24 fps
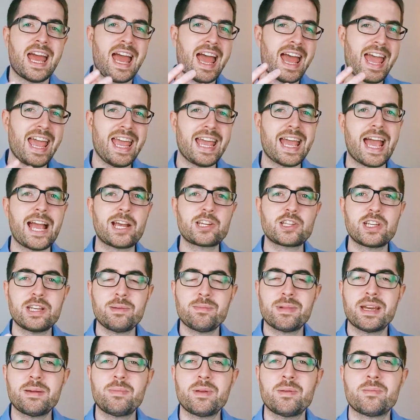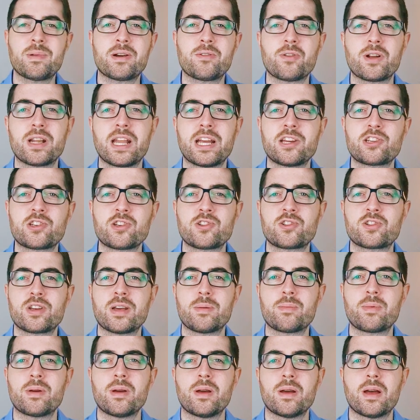hey, actually maybe my
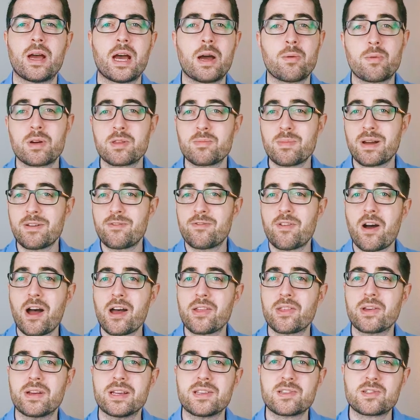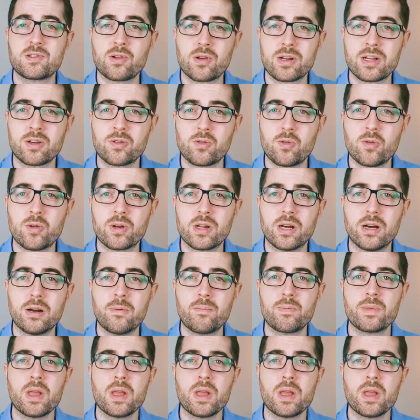relationship with my father is not in order,